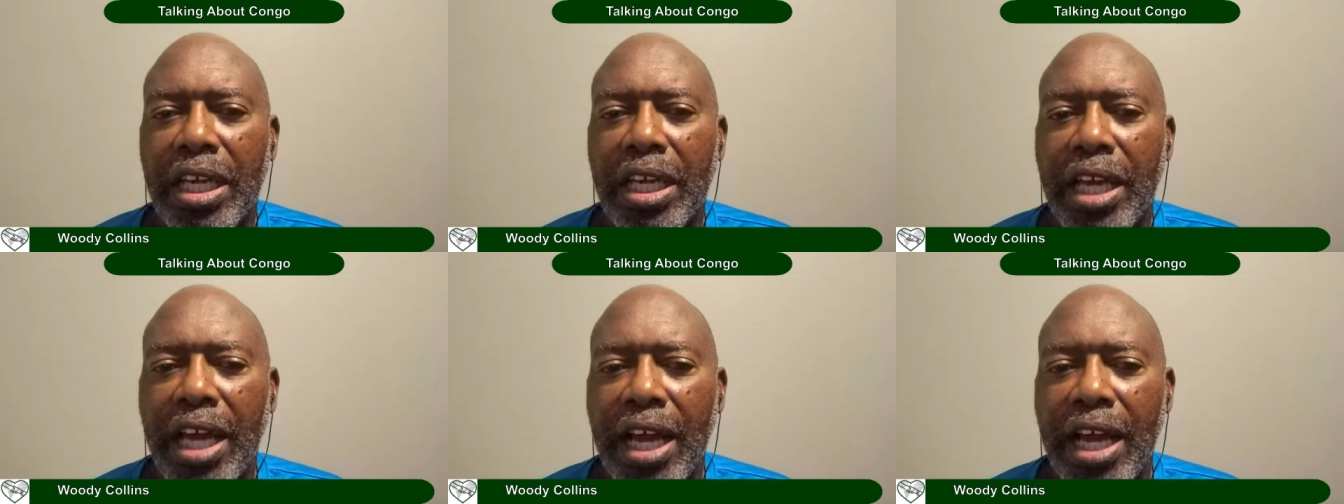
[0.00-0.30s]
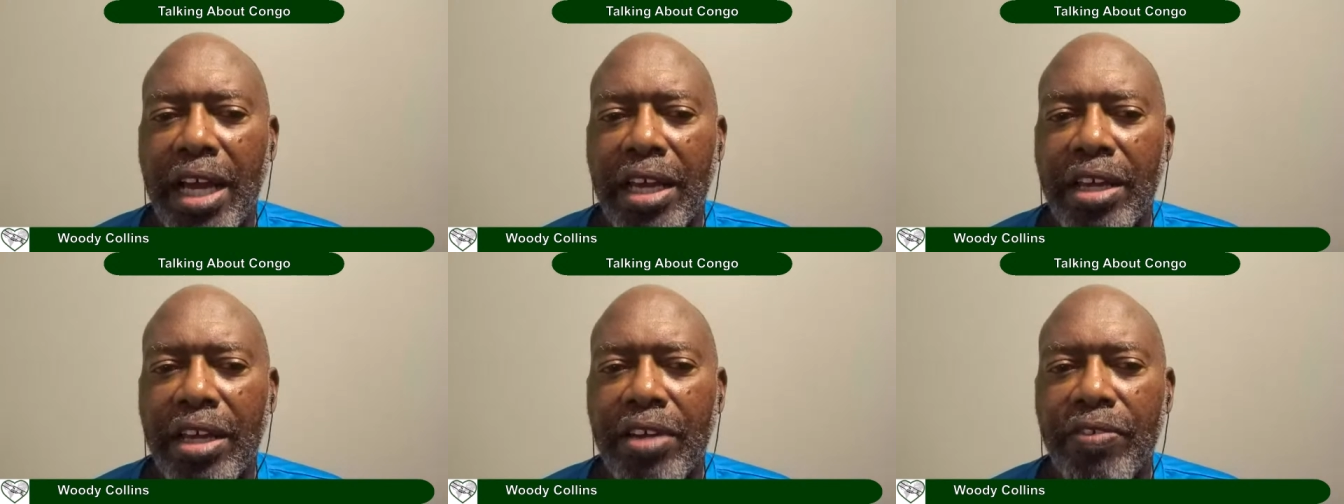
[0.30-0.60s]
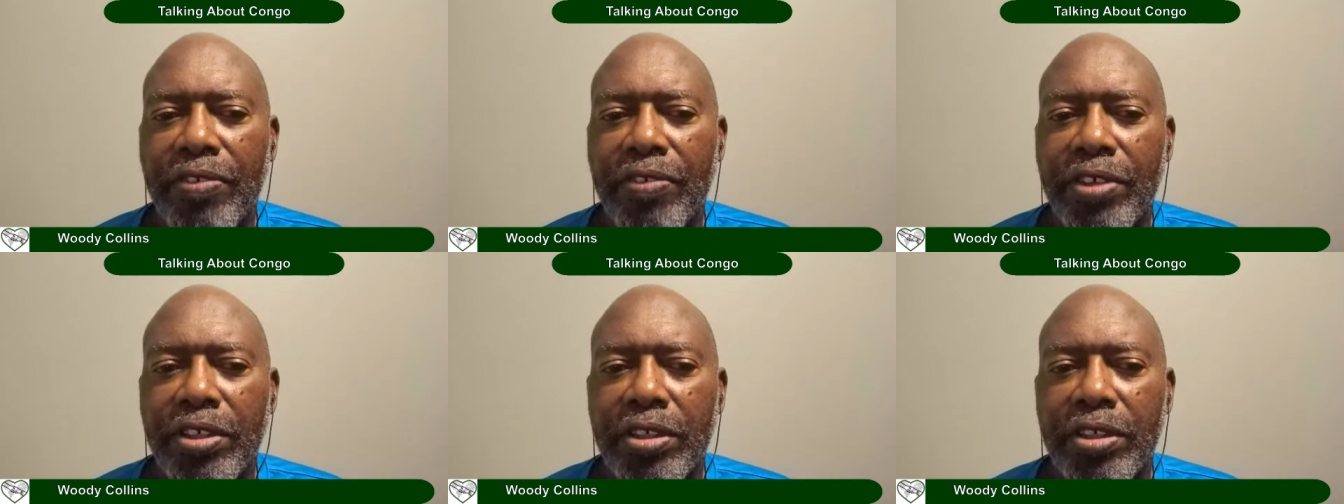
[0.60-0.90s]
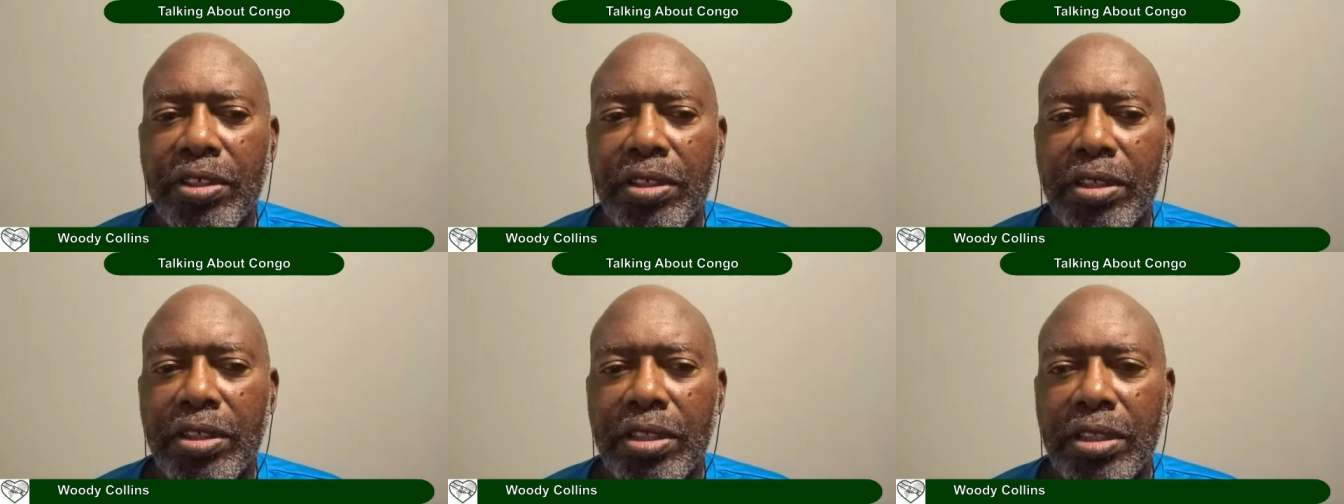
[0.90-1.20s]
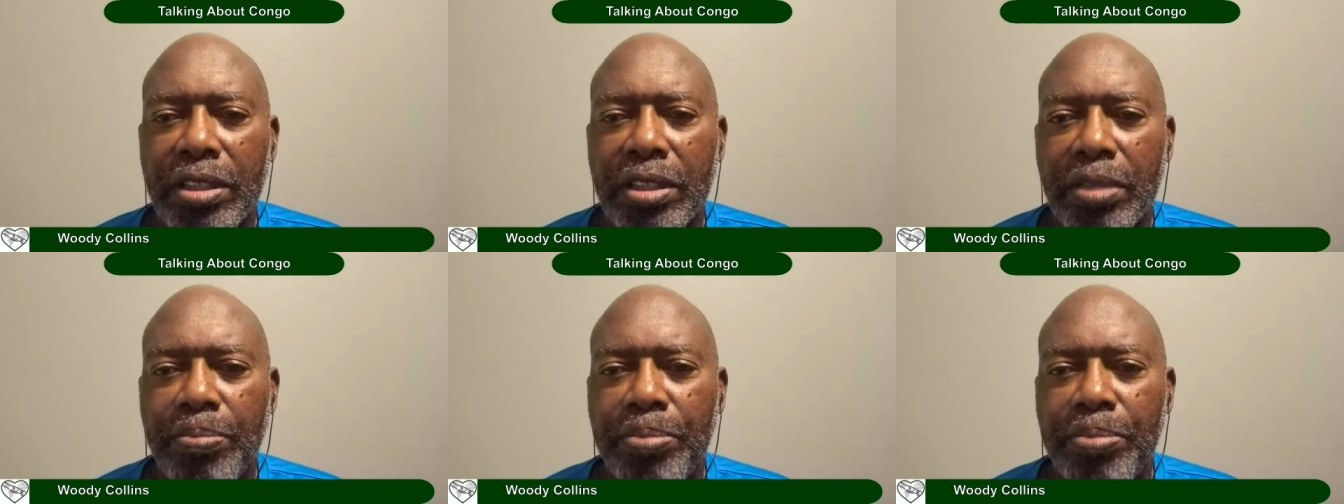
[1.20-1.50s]
However,
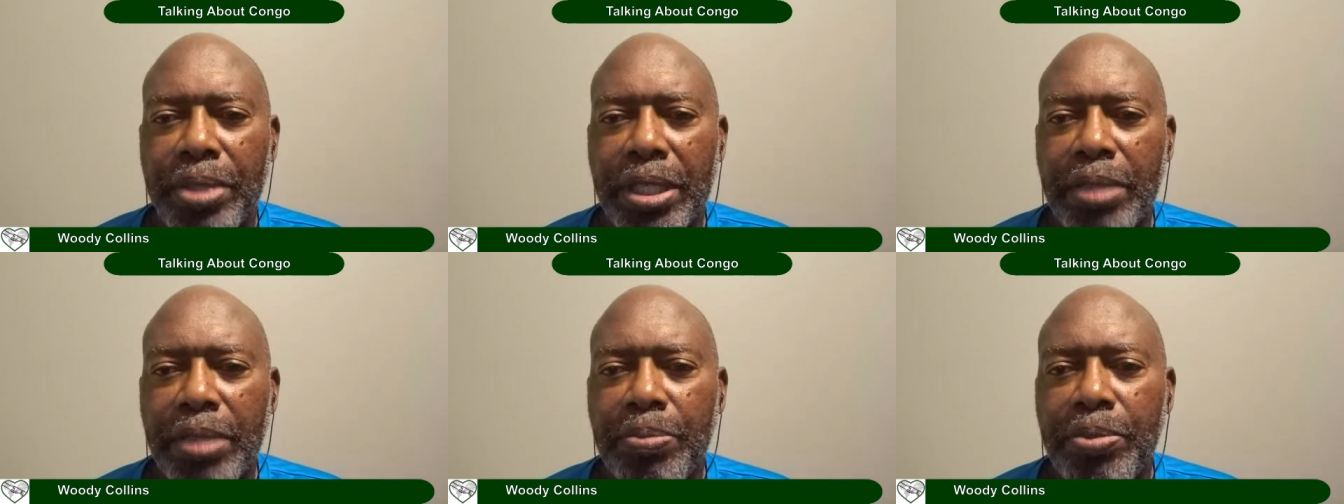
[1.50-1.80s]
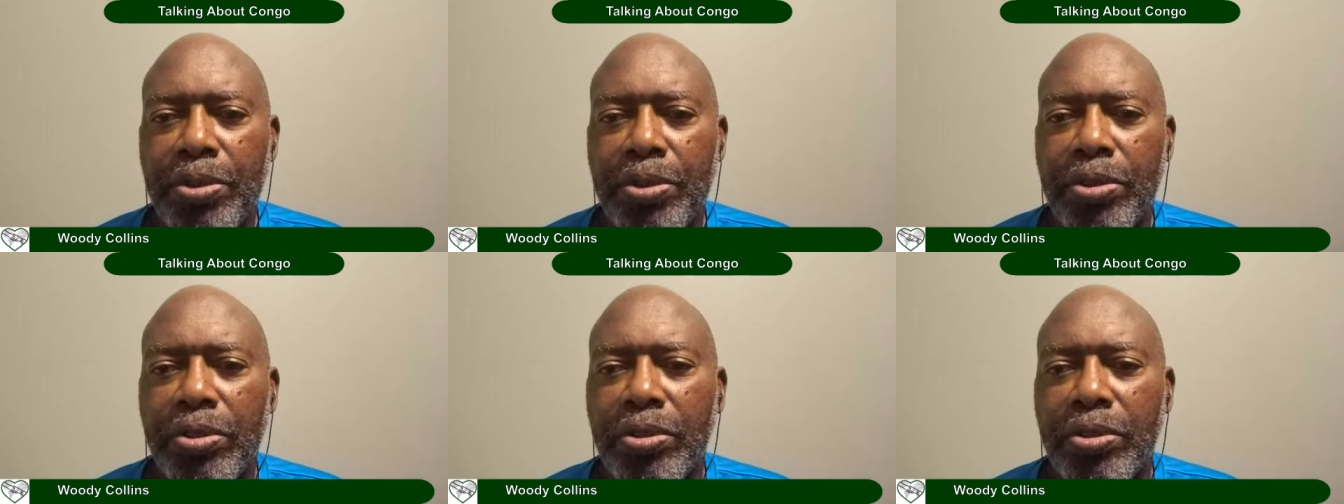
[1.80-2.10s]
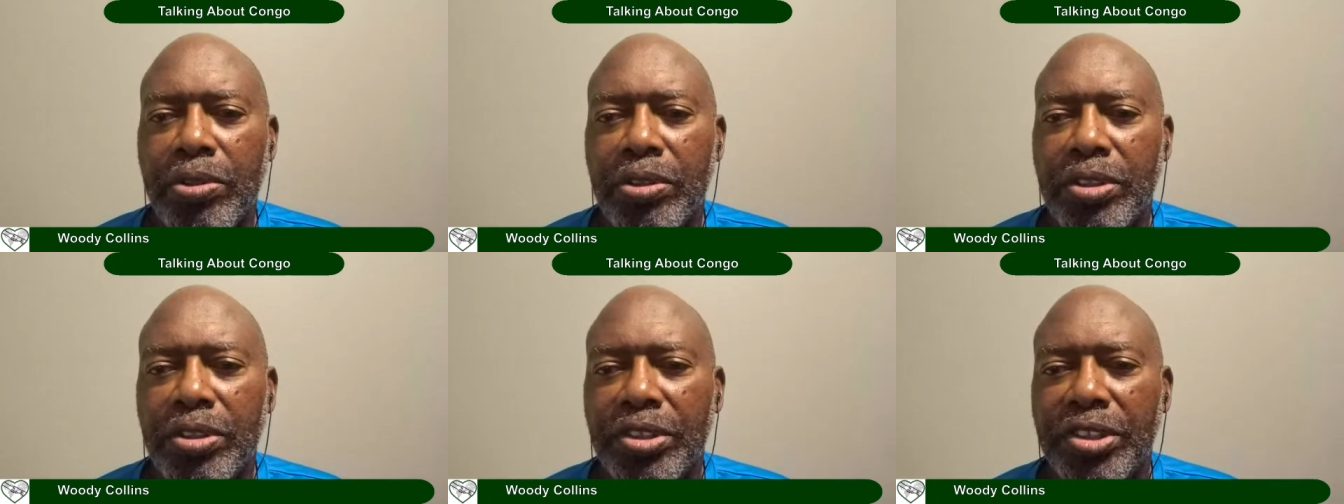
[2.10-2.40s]
the people